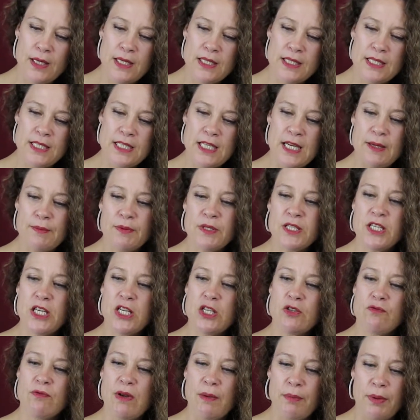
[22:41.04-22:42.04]
Slip
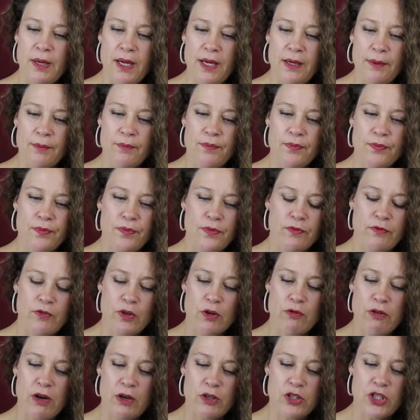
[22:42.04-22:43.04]
stitch ribbing for
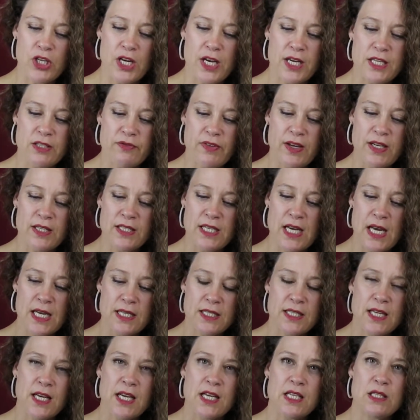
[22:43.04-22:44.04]
crochet is fantastic.